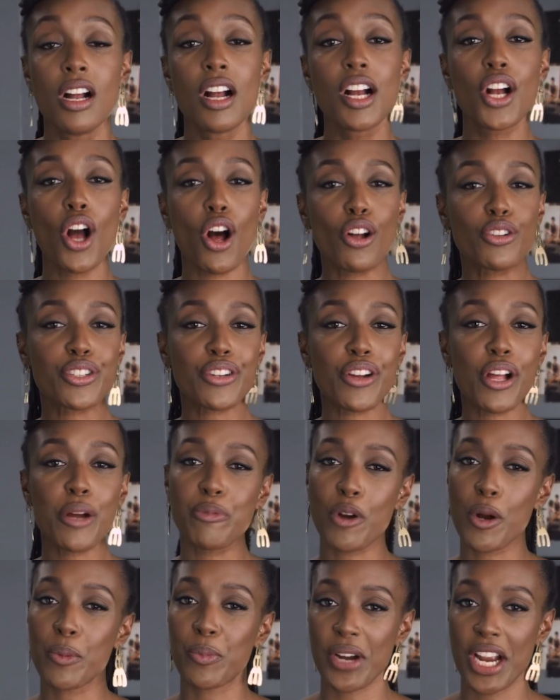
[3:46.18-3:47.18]
Cultural
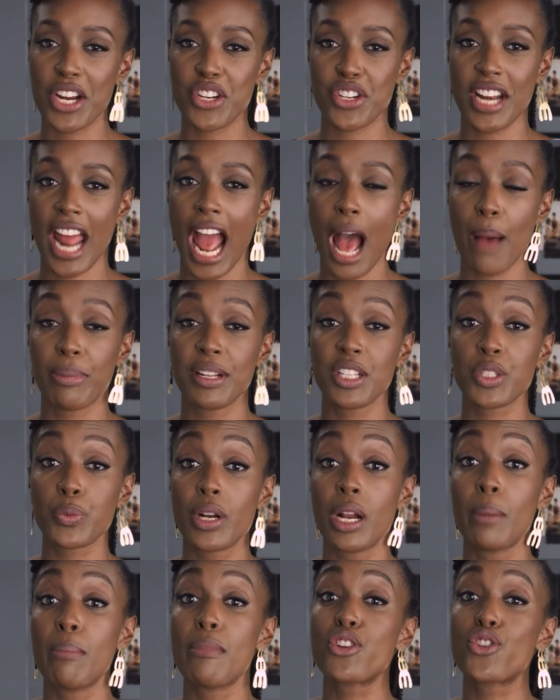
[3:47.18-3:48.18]
appropriation happens when
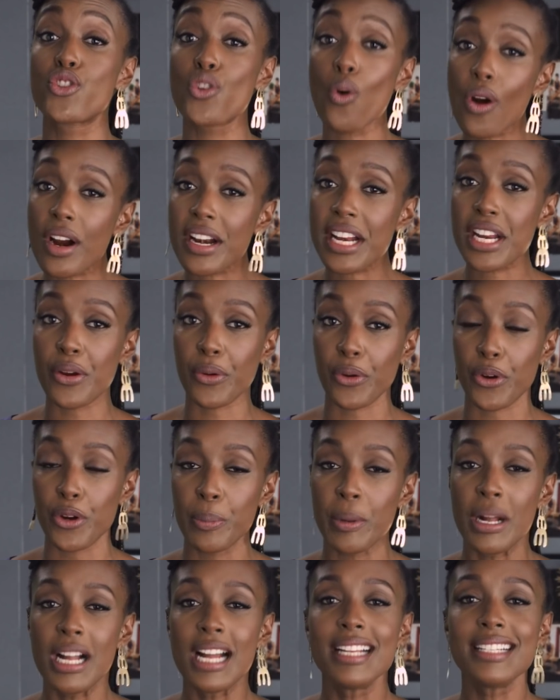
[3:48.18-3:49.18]
a majority group
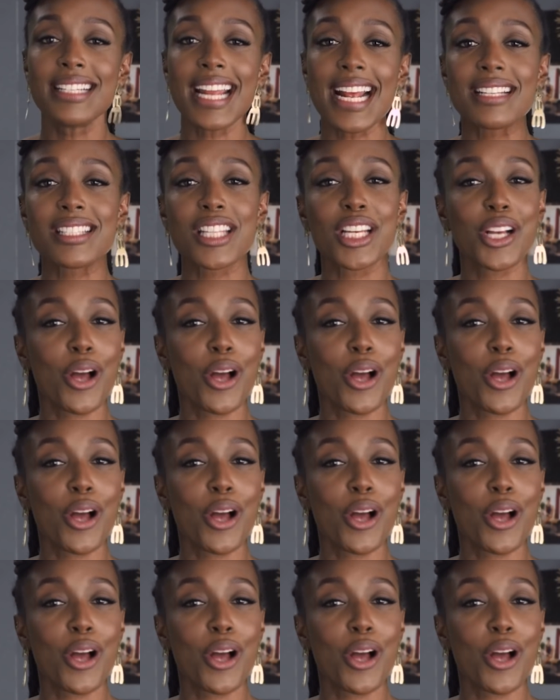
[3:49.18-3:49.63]
takes the